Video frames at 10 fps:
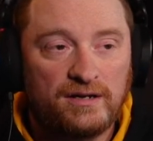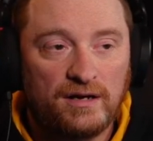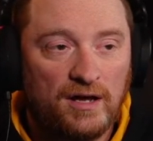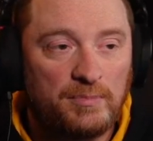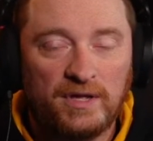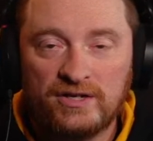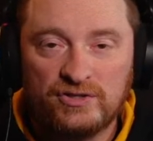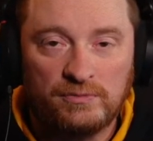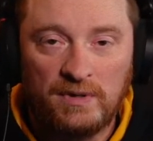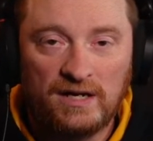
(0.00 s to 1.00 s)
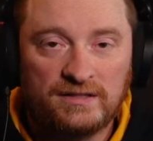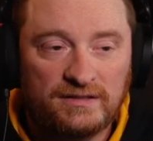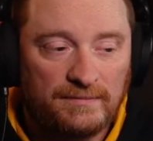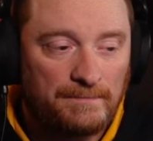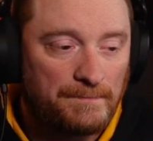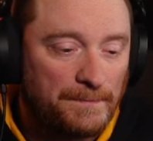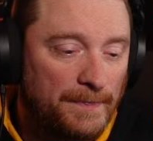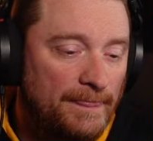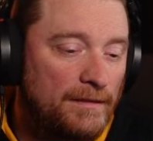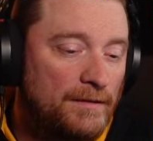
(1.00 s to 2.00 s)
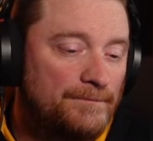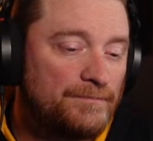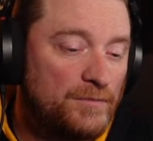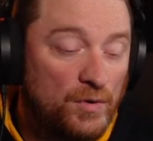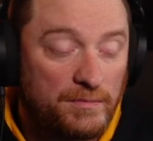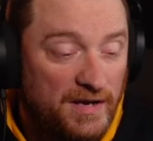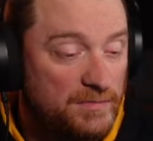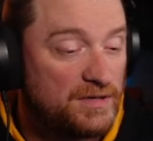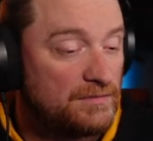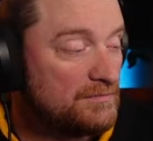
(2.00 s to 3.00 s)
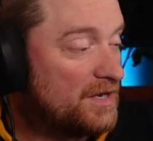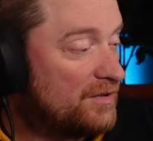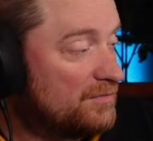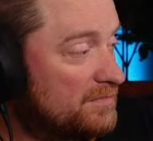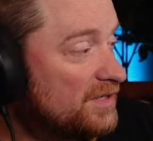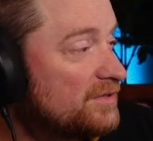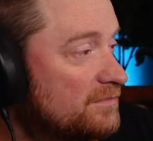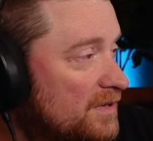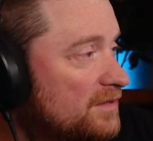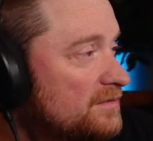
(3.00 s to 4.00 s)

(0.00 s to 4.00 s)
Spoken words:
a couple extra bucks or maybe another $1 million.